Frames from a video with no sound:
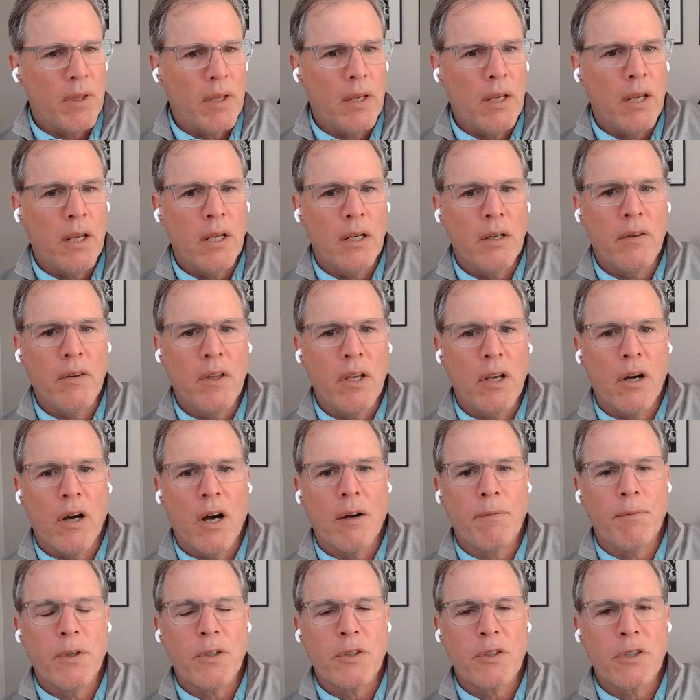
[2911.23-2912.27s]
In the
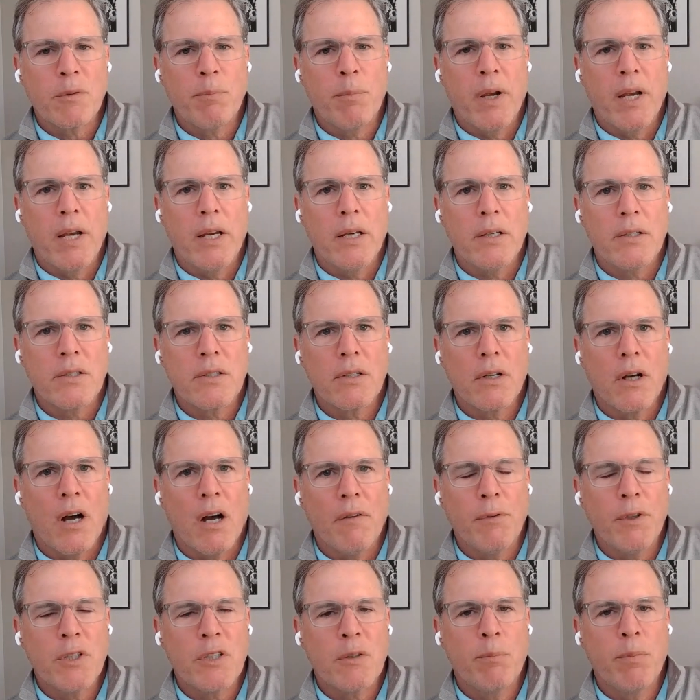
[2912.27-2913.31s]
office space,
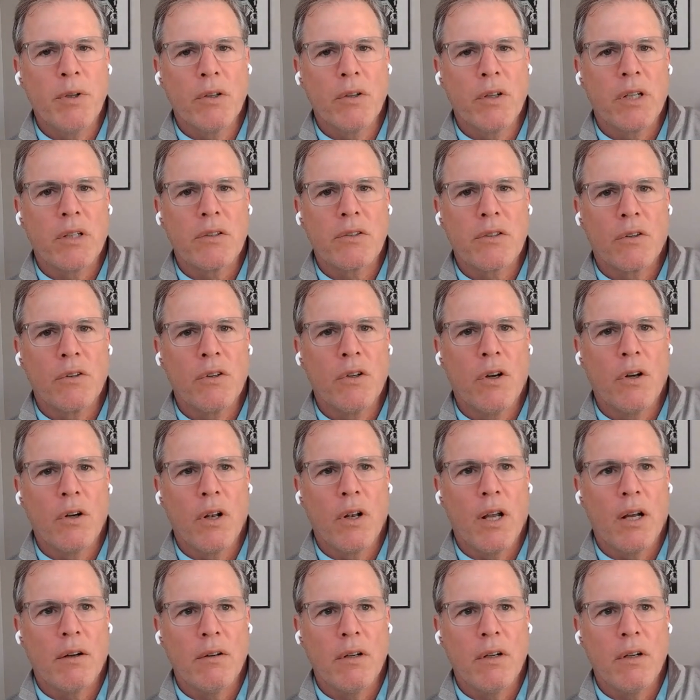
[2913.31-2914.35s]
office buildings are no